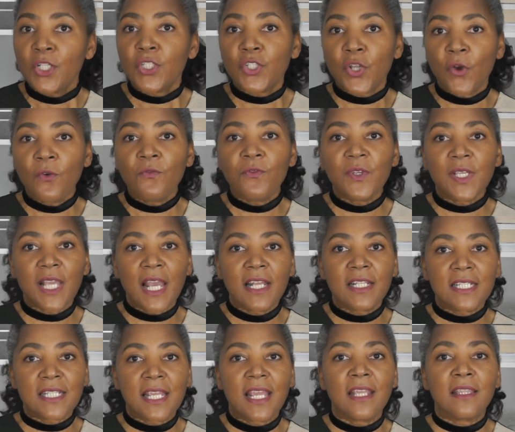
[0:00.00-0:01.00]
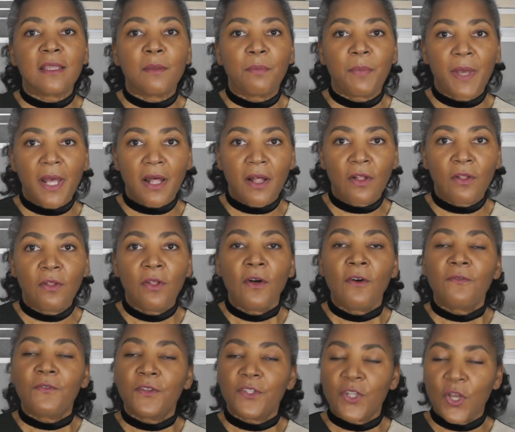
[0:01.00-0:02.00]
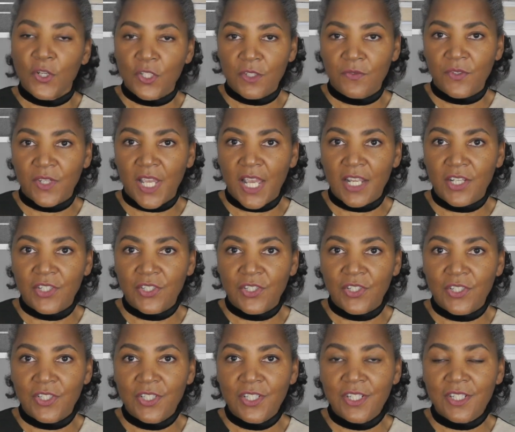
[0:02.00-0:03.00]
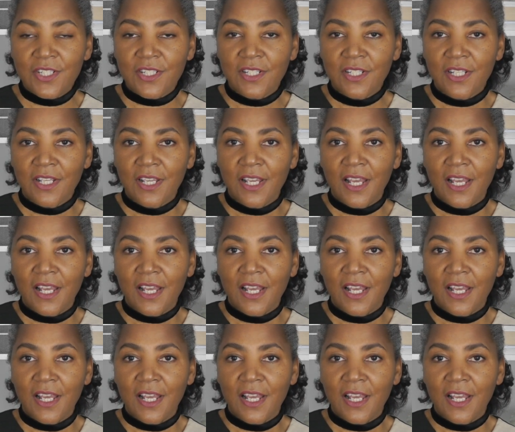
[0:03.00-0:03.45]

don't forget to hit the bell for notifications,